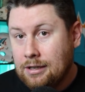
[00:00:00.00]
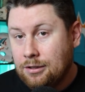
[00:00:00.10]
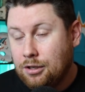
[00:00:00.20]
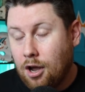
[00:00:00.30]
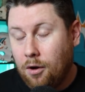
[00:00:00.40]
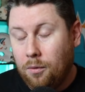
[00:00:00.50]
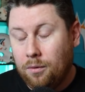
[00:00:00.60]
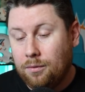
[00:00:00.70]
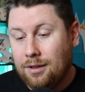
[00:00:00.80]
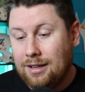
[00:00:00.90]

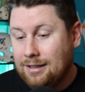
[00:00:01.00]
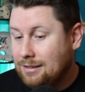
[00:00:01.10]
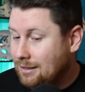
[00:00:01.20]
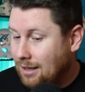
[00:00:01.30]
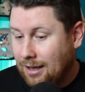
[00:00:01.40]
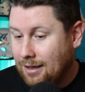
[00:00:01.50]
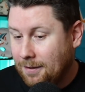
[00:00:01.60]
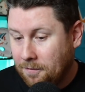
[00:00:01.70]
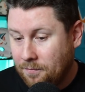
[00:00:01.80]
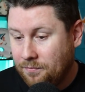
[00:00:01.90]
So
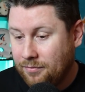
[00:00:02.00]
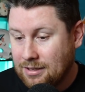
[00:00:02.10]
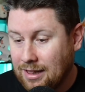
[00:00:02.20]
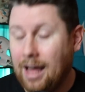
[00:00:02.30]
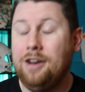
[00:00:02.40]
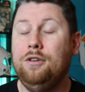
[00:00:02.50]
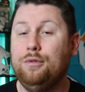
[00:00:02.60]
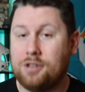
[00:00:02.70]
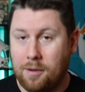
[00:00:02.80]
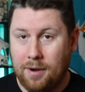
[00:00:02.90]
there's a lot of
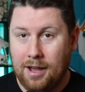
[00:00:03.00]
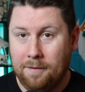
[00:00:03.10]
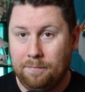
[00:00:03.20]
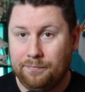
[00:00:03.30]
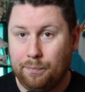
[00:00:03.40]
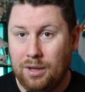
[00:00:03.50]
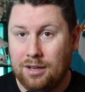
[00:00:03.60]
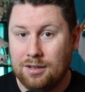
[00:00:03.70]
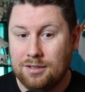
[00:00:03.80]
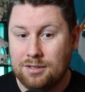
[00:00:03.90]
news coming out
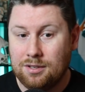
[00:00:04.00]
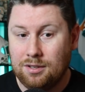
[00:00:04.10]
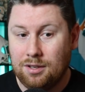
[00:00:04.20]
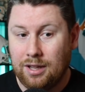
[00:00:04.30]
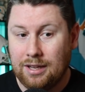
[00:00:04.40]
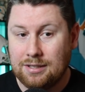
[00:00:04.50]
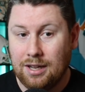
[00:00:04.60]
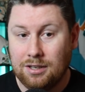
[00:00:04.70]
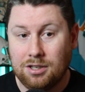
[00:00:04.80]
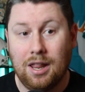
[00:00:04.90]
because, like I
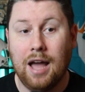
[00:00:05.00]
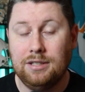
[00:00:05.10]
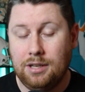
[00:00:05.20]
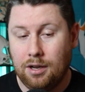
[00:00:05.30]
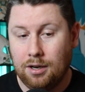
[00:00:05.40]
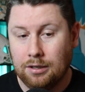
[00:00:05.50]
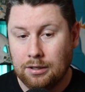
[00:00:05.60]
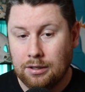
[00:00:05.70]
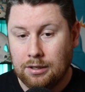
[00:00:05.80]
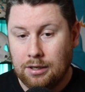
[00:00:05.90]
said, July's here,
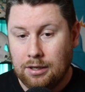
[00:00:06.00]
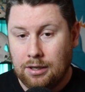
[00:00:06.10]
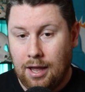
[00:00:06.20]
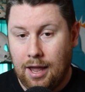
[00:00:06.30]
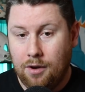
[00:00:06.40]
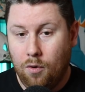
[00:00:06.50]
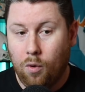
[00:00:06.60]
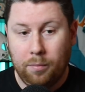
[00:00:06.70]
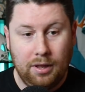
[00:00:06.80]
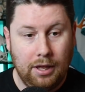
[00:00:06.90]
and
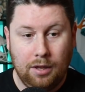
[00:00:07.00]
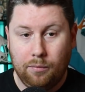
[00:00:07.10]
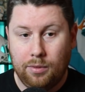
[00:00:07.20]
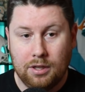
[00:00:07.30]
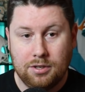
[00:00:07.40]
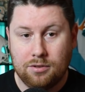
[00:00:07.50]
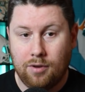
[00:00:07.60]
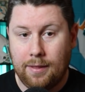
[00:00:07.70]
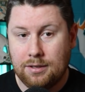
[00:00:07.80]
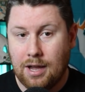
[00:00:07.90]
normally this is
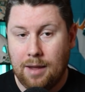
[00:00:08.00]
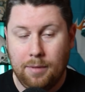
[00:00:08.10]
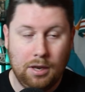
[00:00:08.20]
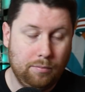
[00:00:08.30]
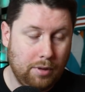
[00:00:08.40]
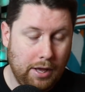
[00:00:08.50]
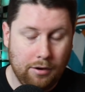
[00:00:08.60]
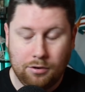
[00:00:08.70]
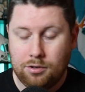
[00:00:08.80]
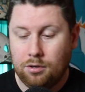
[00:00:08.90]
around the time that
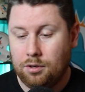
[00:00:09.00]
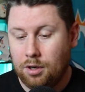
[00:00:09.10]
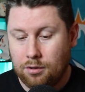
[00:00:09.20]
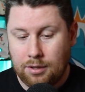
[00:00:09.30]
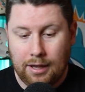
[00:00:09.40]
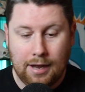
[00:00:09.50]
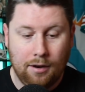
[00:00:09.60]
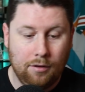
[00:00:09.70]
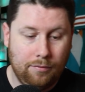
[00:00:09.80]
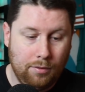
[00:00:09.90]
players are, you know, they got
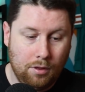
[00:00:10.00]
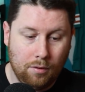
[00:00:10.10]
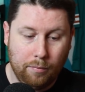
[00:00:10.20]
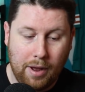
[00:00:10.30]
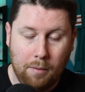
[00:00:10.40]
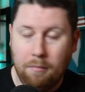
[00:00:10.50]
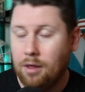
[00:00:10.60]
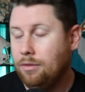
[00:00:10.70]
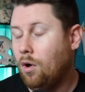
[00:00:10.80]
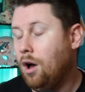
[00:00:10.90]
a, you know, about a
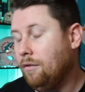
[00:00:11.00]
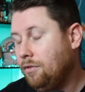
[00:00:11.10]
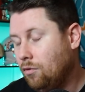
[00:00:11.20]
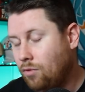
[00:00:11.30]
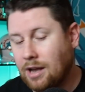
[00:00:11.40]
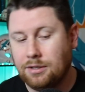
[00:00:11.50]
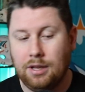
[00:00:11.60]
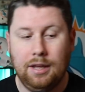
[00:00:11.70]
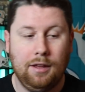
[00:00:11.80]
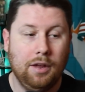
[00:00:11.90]
month off. They're
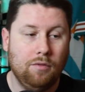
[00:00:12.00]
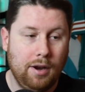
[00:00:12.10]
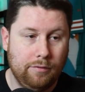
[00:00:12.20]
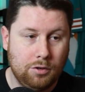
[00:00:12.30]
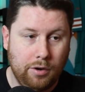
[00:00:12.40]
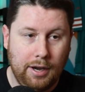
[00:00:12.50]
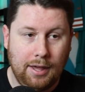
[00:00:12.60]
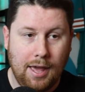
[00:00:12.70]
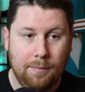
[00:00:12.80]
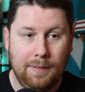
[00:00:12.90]
resting, getting ready for training
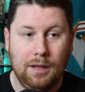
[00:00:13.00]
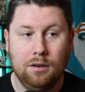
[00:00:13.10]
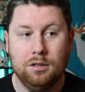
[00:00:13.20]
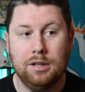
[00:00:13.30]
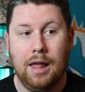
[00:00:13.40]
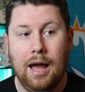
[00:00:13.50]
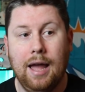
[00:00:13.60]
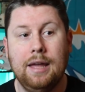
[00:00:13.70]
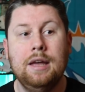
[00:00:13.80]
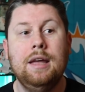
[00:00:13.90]
camp at the end of
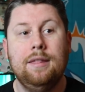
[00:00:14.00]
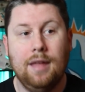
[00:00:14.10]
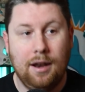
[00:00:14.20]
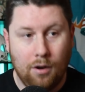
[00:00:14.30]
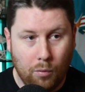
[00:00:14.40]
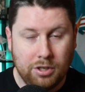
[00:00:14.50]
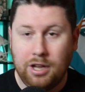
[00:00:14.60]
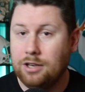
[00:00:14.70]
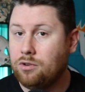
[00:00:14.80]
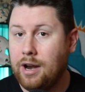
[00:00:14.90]
July. Then once
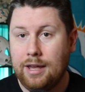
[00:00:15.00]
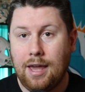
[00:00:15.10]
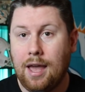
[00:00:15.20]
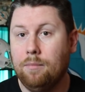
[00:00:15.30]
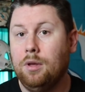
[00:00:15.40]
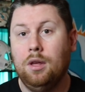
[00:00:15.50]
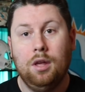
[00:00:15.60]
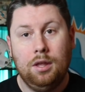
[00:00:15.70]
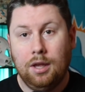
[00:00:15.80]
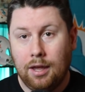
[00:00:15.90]
you hit training camp,
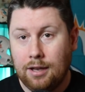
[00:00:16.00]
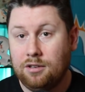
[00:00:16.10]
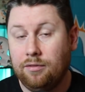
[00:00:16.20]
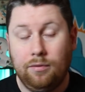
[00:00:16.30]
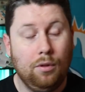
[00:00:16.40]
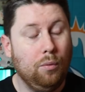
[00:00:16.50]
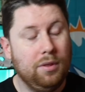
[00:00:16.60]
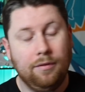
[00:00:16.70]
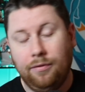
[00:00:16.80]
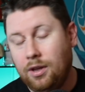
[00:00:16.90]
you can hit your,
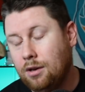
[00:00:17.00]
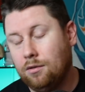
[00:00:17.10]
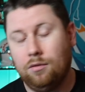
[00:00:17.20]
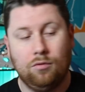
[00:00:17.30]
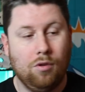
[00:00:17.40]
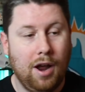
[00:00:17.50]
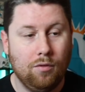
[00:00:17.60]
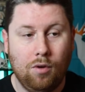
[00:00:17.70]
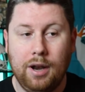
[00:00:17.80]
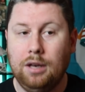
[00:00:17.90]
with the feet,
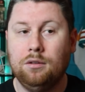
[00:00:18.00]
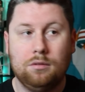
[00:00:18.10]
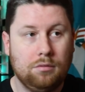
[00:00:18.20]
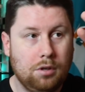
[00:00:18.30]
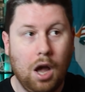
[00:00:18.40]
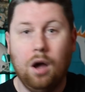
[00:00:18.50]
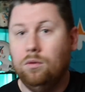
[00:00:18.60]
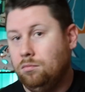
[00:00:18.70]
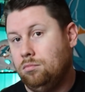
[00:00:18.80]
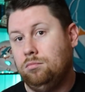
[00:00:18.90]
ground running,
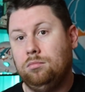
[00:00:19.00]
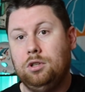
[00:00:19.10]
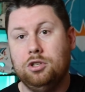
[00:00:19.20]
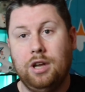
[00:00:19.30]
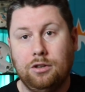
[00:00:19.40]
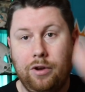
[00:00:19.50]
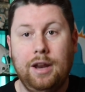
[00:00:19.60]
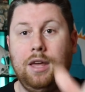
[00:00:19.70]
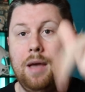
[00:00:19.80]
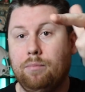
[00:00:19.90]
go. Because you got
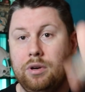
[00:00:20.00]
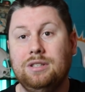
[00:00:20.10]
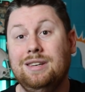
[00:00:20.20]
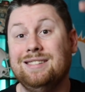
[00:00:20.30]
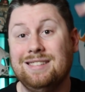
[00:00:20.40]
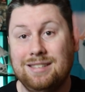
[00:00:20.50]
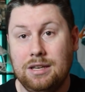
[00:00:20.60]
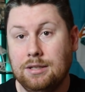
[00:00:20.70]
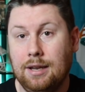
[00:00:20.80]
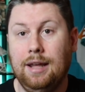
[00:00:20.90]
training camp, preseason,
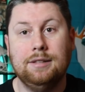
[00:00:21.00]
season.